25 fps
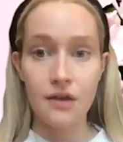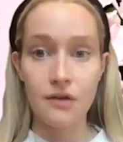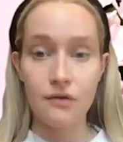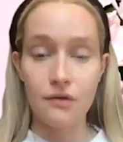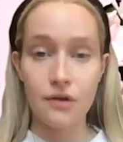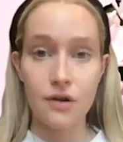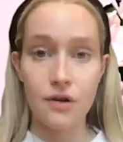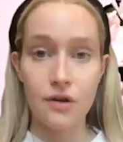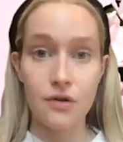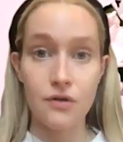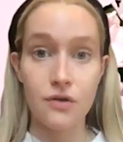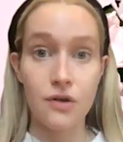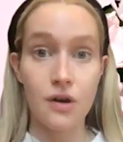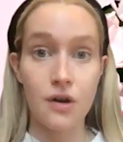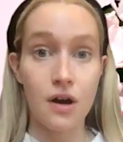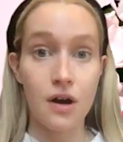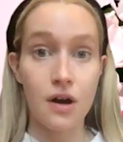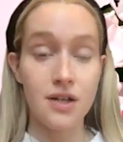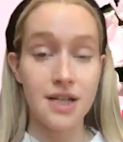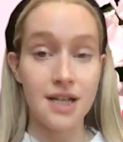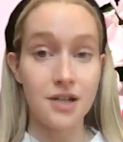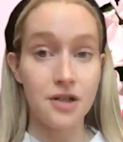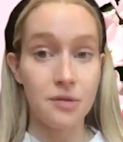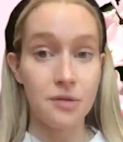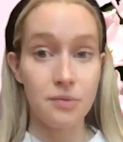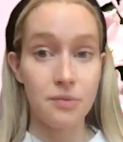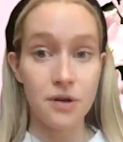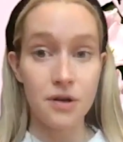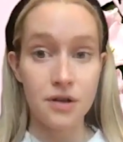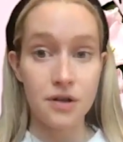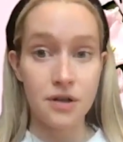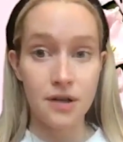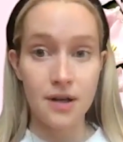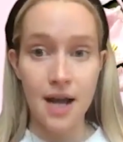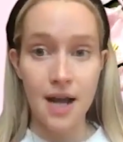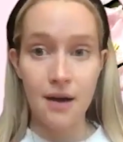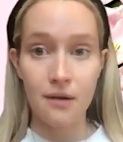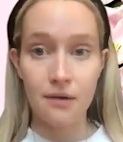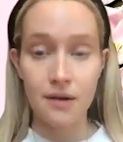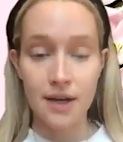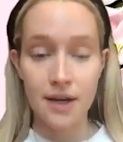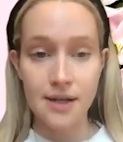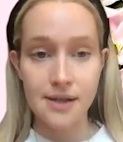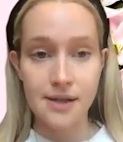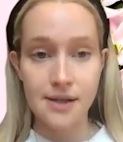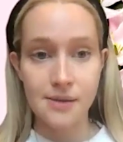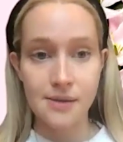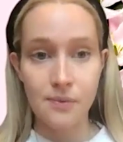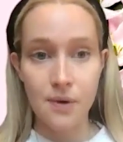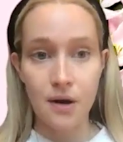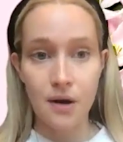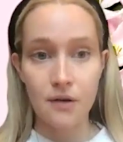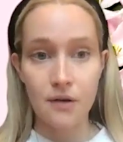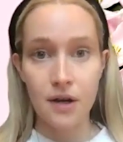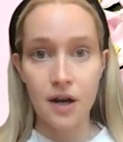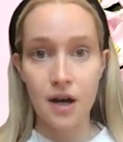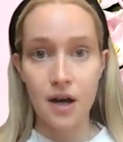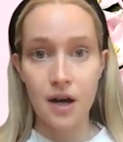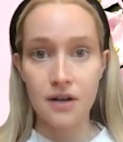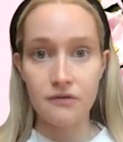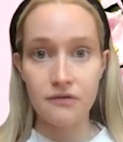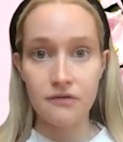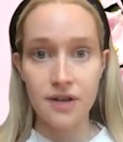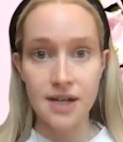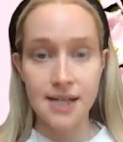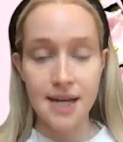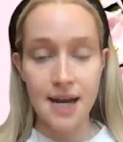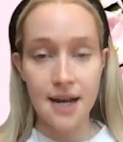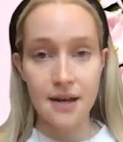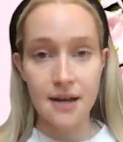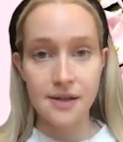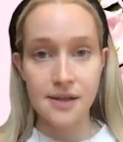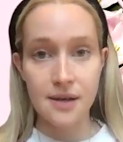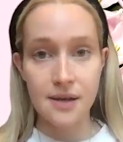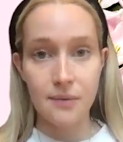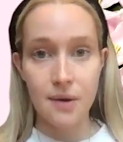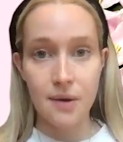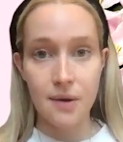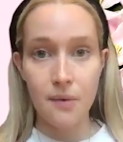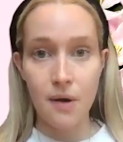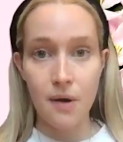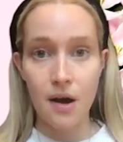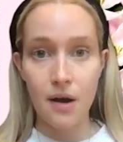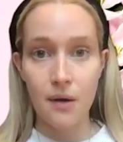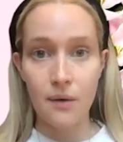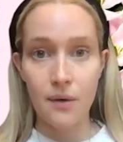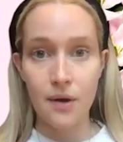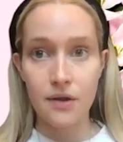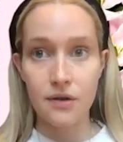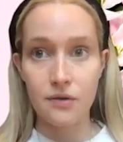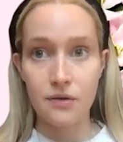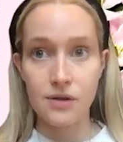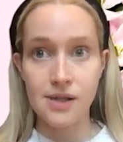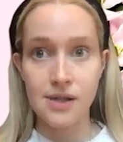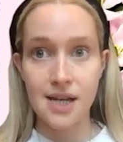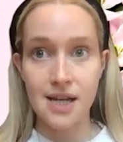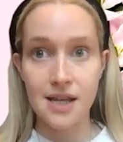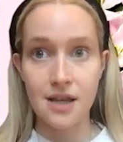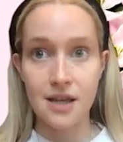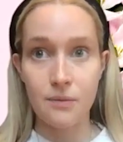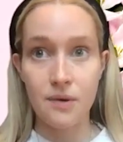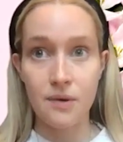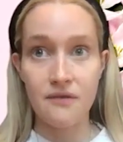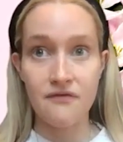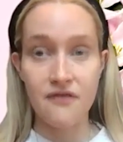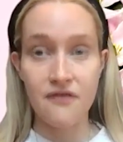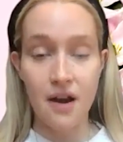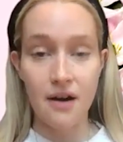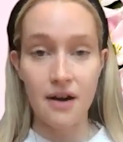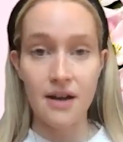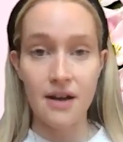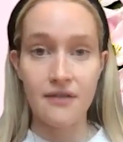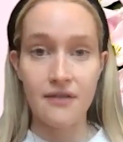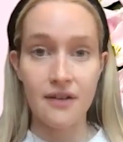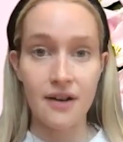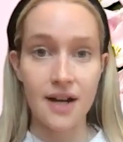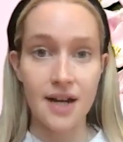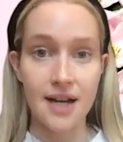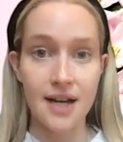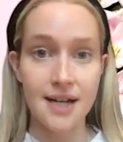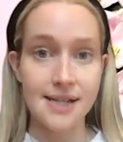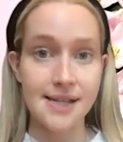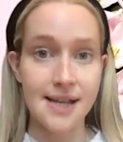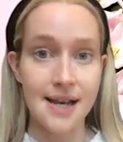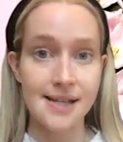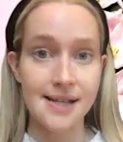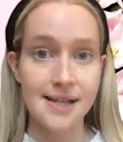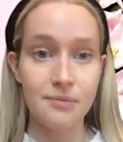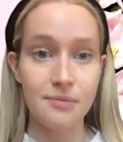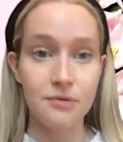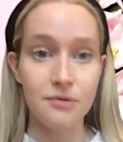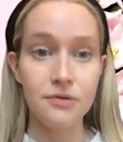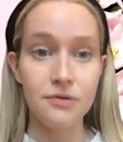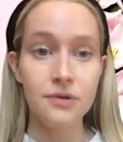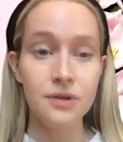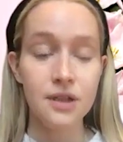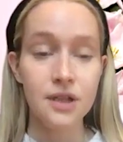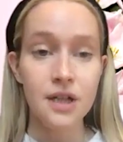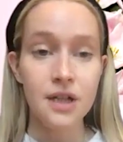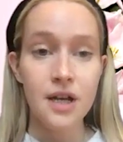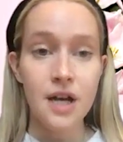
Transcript: through our distribution outlets as well, the kind of retailers that we work with, you'll see that we're very, very accessible.